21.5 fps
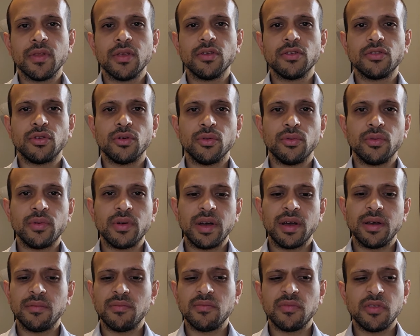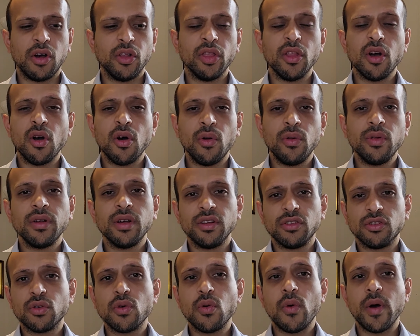So on the whole,
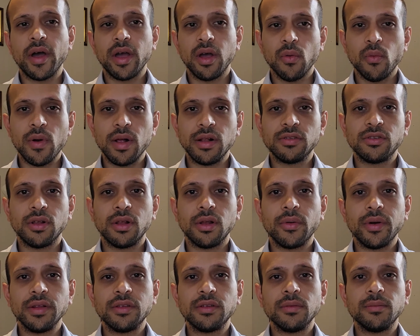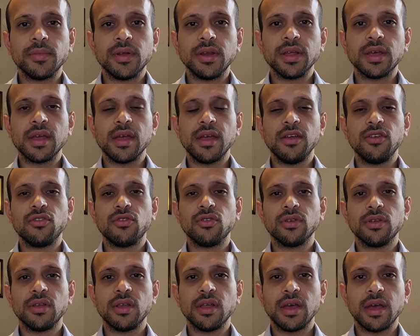it's quite a well-tolerated
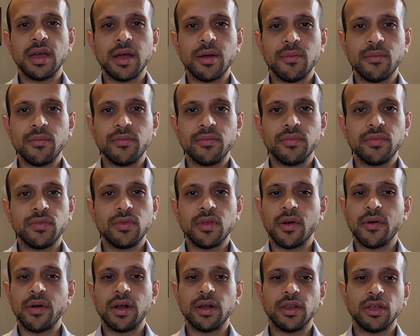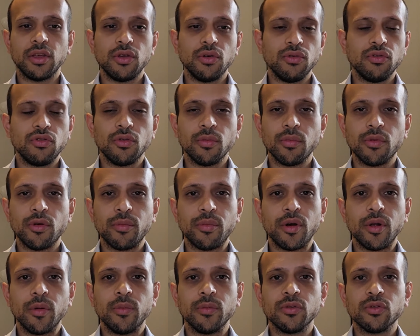medication. There aren't a huge number of
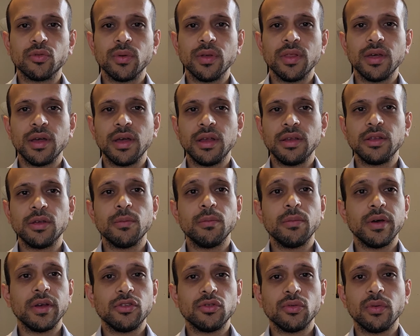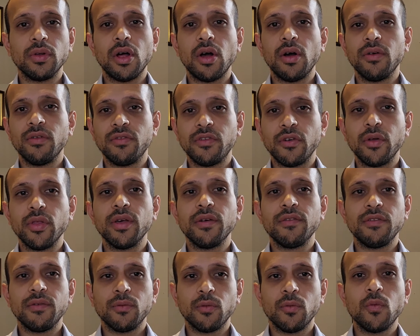problems with it, and compared to a lot of other
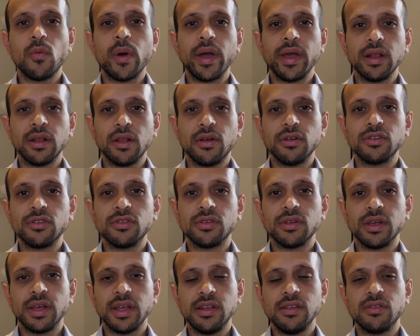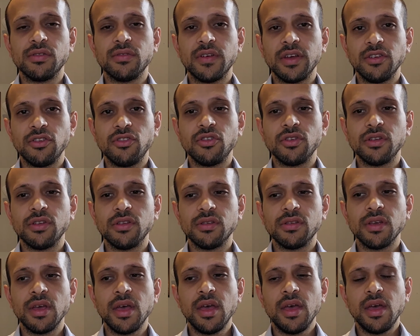weight loss
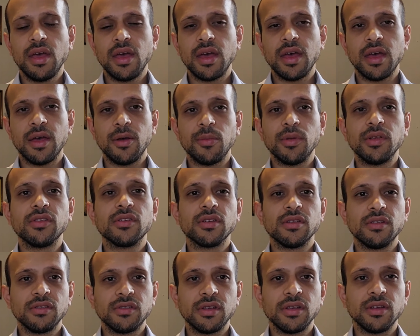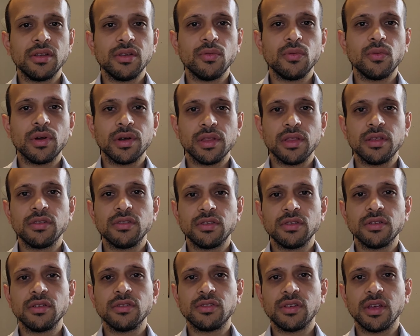interventions, it's considered one of
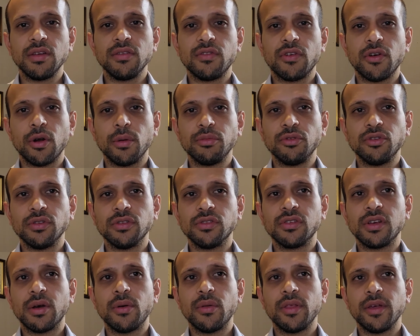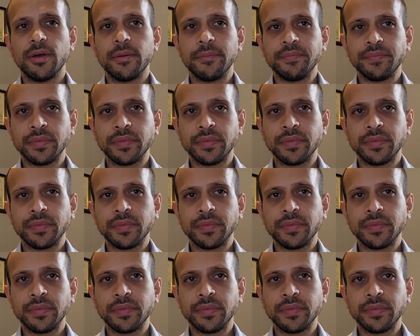the safer options out there.